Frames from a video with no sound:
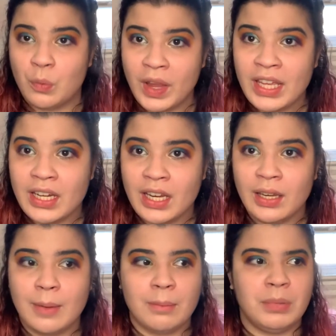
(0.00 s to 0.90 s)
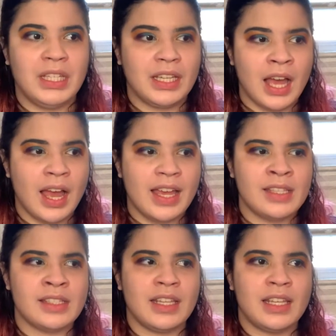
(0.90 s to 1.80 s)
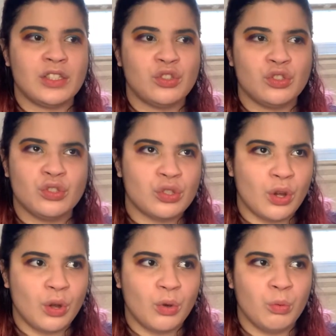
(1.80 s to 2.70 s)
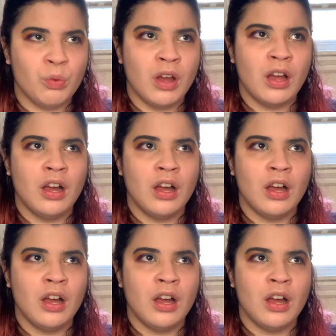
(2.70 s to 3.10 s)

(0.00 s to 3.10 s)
the Waiting, because it's so